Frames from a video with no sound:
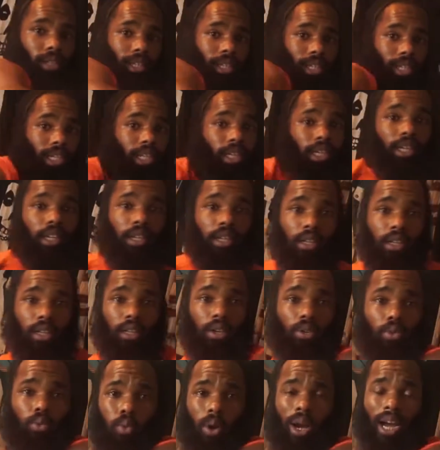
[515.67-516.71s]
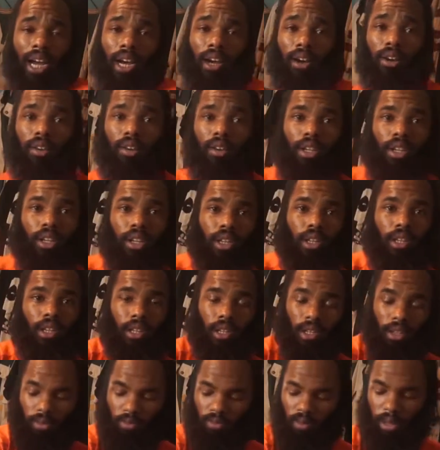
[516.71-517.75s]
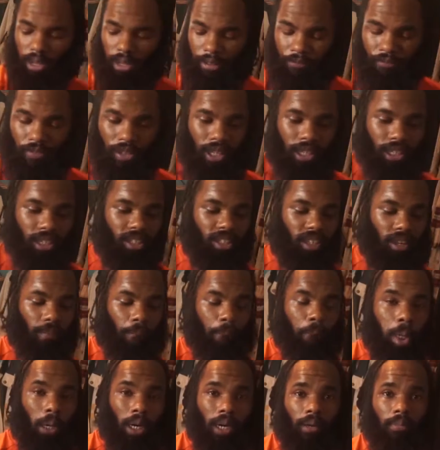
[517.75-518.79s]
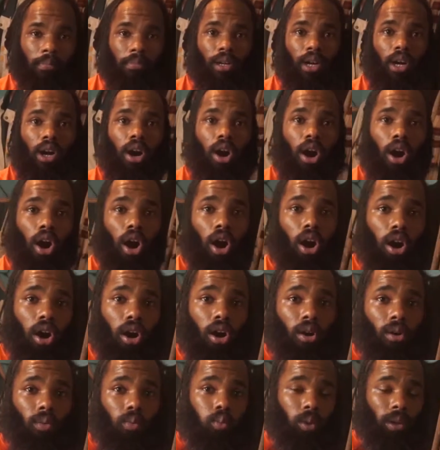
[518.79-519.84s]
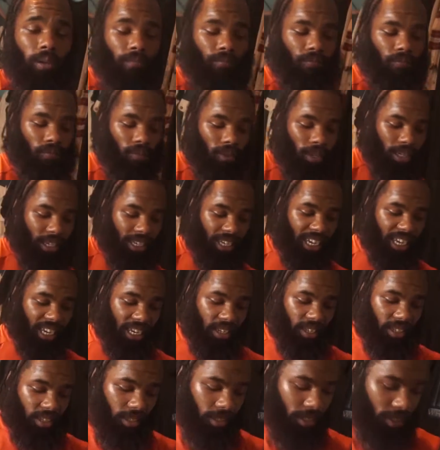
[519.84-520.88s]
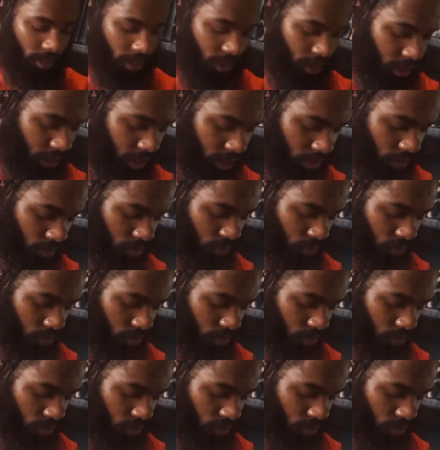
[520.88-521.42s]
Wow. Really feel a good pump, all with canned goods.